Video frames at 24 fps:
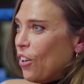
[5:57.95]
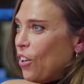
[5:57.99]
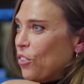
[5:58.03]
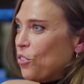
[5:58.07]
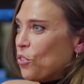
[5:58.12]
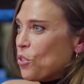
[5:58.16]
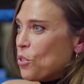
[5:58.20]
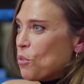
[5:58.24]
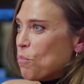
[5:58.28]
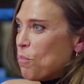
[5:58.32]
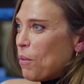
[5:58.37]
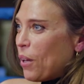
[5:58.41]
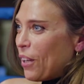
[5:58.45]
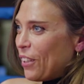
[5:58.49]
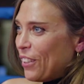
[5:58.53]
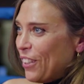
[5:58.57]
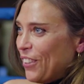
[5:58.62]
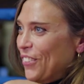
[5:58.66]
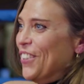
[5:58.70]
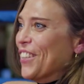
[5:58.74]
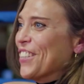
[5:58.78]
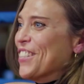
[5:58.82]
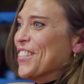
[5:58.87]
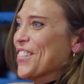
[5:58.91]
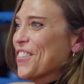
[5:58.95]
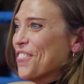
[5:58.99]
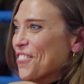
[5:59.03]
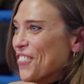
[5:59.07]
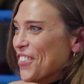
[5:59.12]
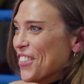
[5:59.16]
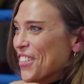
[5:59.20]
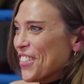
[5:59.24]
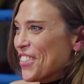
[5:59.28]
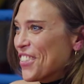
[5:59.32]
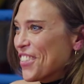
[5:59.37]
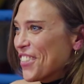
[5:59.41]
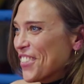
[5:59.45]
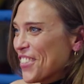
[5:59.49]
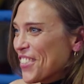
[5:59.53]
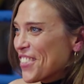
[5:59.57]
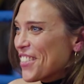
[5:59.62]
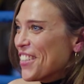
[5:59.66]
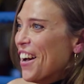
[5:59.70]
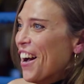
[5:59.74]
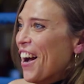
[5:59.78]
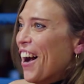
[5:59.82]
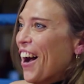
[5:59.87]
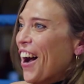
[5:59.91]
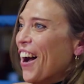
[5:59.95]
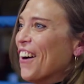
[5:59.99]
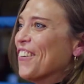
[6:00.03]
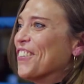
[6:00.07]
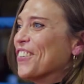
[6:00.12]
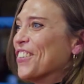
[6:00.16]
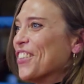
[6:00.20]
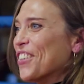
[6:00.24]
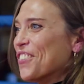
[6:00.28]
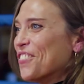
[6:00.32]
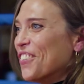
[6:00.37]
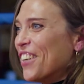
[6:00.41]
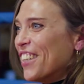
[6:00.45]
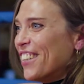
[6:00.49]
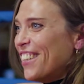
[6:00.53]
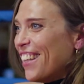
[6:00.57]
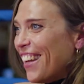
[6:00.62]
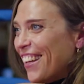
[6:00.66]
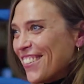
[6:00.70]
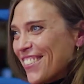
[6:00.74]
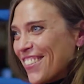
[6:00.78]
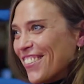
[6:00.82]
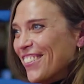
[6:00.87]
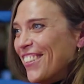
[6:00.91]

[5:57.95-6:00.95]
retrospective exhibitions after my death,